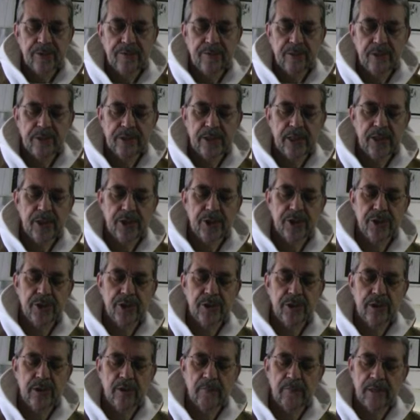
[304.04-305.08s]

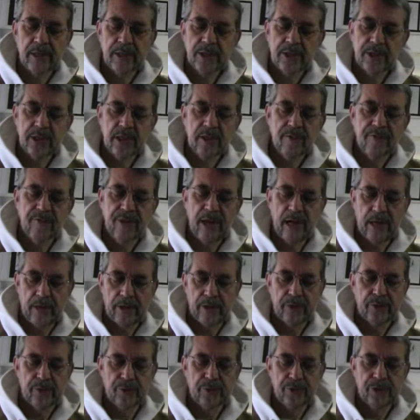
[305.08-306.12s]
civilization domestic
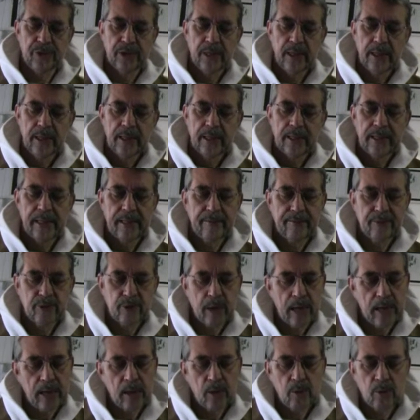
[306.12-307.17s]
values gave
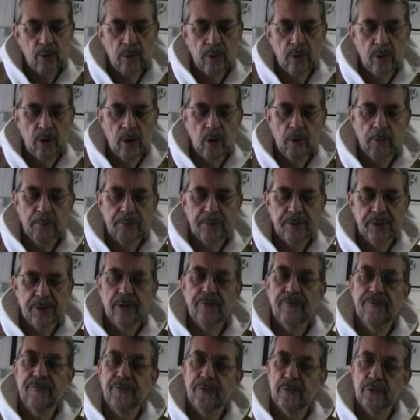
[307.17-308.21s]
tranquil hopes
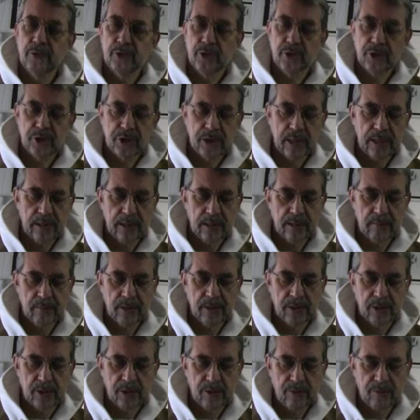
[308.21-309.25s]
and future
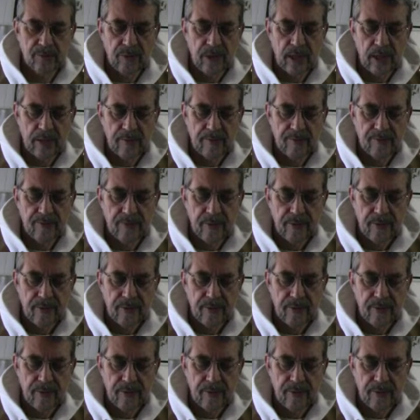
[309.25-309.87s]
sentiments of life.